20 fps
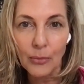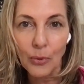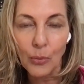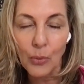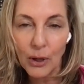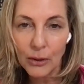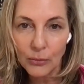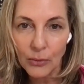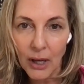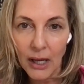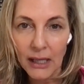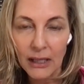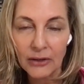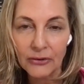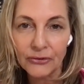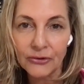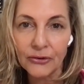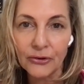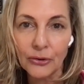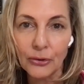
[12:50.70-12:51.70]
One way
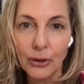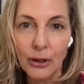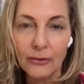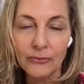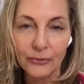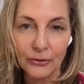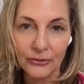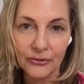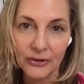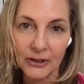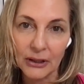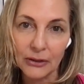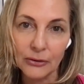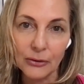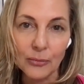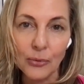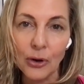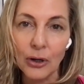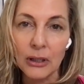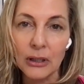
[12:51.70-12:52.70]
is to do it first thing in
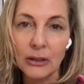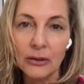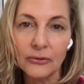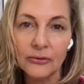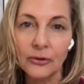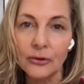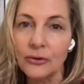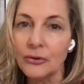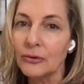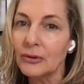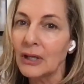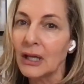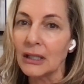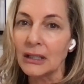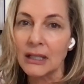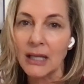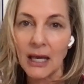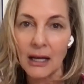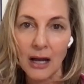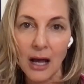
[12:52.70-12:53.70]
the morning. So you can
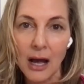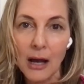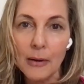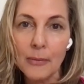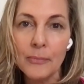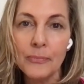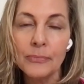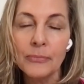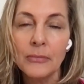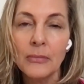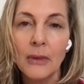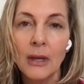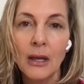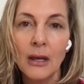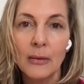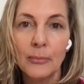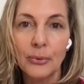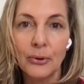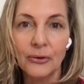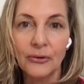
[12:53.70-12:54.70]
get up,
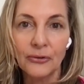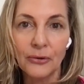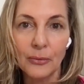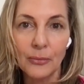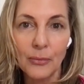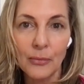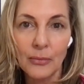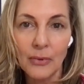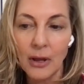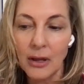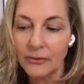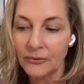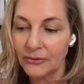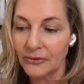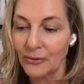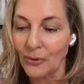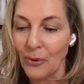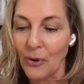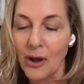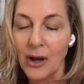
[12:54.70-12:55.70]
put
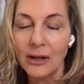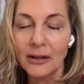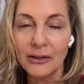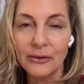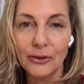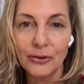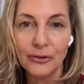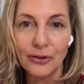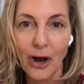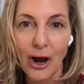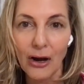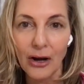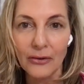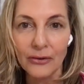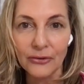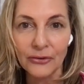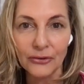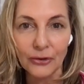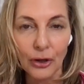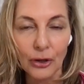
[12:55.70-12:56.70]
the oil in the jar on
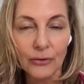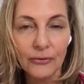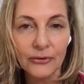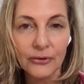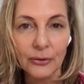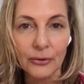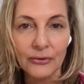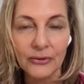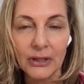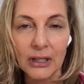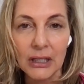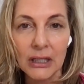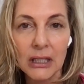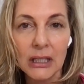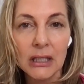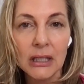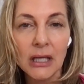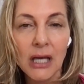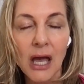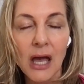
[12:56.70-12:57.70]
the stove so it's
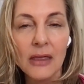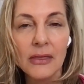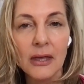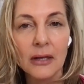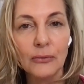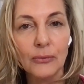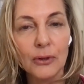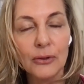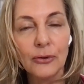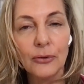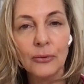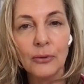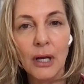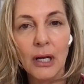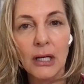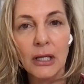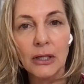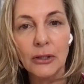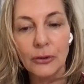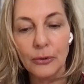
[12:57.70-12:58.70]
heating, and then when you're
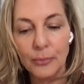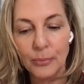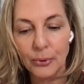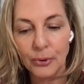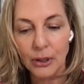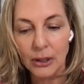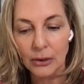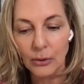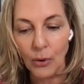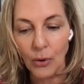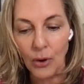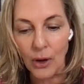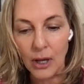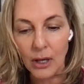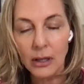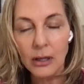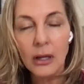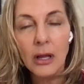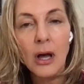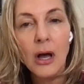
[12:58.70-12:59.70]
ready, you put
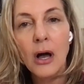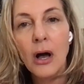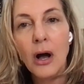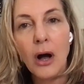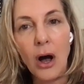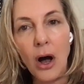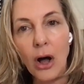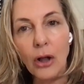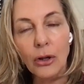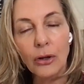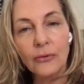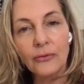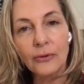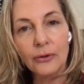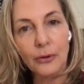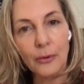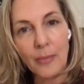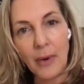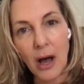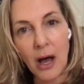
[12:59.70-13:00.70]
oil all over
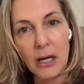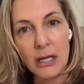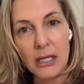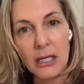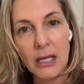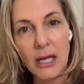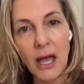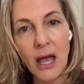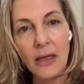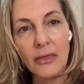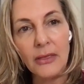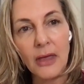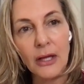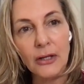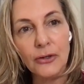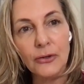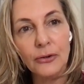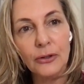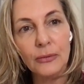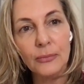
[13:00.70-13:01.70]
your body, and then
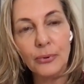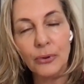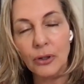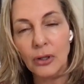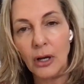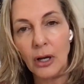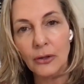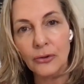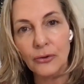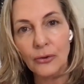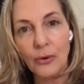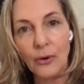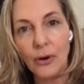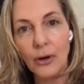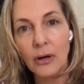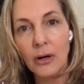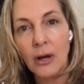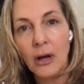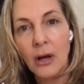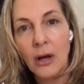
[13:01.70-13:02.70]
you can put on
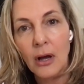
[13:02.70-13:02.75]
your